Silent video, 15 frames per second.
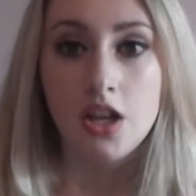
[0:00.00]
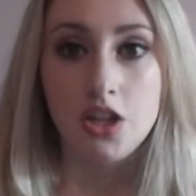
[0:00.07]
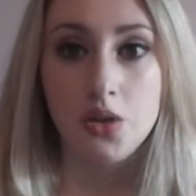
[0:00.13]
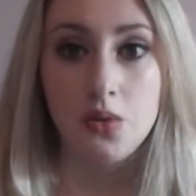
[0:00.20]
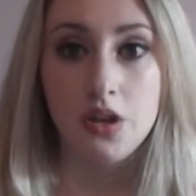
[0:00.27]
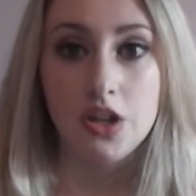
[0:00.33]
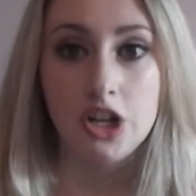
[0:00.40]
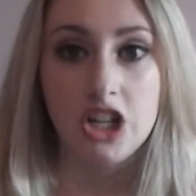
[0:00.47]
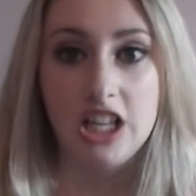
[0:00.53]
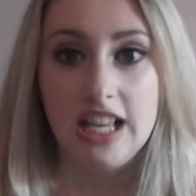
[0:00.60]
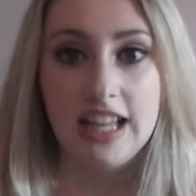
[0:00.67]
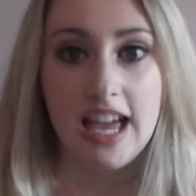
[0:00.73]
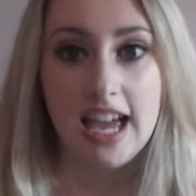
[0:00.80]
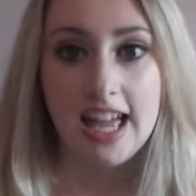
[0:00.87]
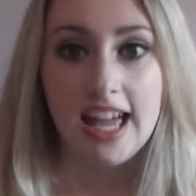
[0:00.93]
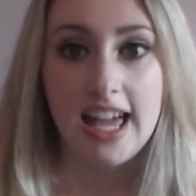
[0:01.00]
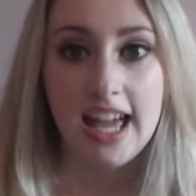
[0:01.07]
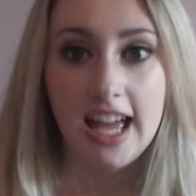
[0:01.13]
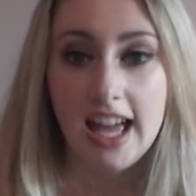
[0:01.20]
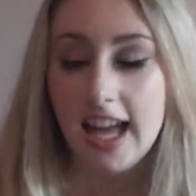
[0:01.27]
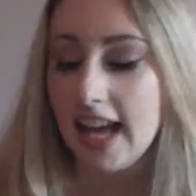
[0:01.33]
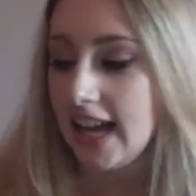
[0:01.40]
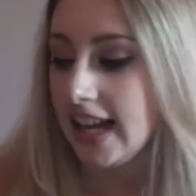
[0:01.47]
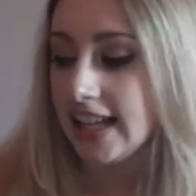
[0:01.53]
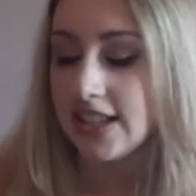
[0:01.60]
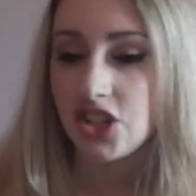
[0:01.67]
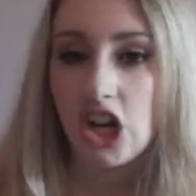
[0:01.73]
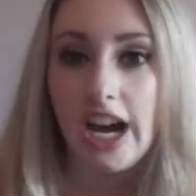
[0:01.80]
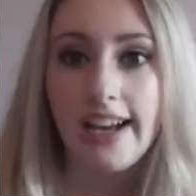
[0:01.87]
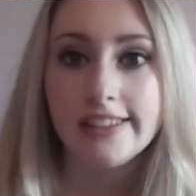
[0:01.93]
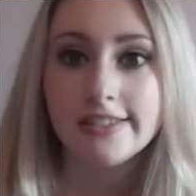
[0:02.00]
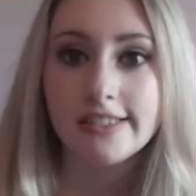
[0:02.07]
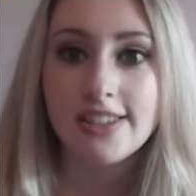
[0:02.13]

you literally, like, it's great.